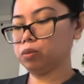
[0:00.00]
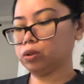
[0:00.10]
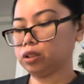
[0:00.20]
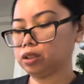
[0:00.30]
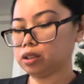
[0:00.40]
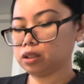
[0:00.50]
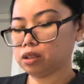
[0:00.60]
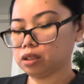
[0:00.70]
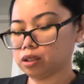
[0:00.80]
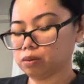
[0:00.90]
border,
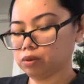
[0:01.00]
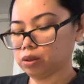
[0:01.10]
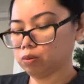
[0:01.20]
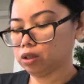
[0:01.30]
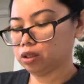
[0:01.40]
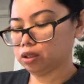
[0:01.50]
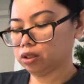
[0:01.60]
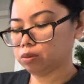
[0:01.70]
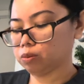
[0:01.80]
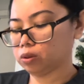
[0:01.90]
the
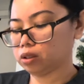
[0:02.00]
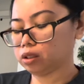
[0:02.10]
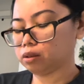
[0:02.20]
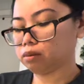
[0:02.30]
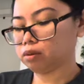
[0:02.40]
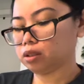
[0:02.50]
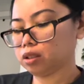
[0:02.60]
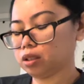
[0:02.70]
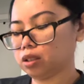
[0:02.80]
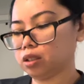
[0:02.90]
1-inch border,
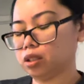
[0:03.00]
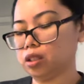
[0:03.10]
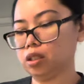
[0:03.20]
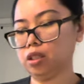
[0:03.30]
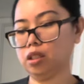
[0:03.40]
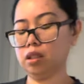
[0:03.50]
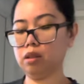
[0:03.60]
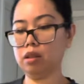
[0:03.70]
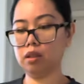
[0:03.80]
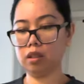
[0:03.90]
and then
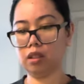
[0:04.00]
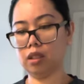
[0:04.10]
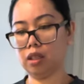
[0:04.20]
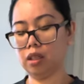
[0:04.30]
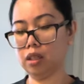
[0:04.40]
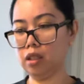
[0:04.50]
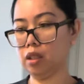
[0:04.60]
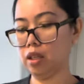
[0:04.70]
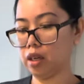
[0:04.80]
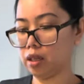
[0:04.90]
set it
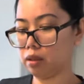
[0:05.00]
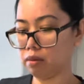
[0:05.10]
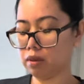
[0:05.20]
there.